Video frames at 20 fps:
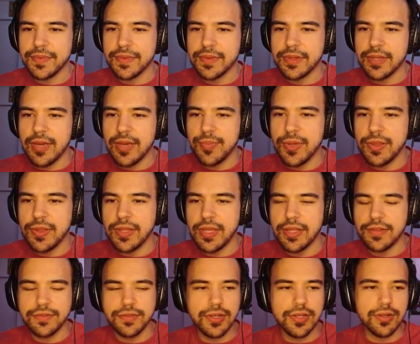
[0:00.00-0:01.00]
type in
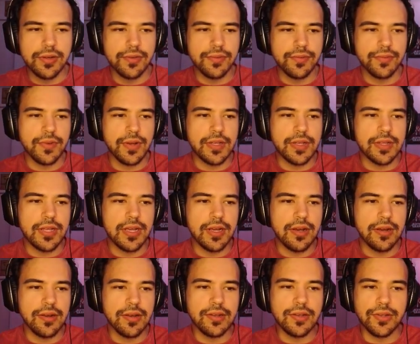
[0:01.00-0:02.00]
that sucker right
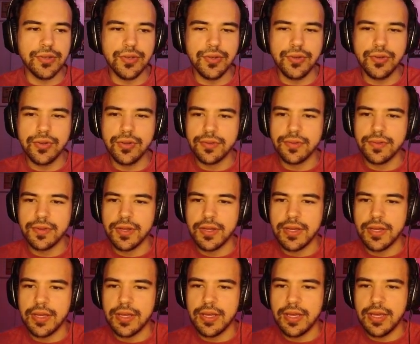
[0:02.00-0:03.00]
there into Google
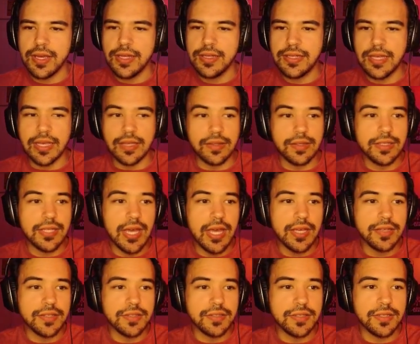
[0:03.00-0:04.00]
and take the
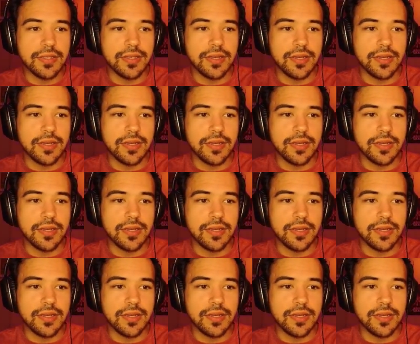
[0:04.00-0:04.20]
test.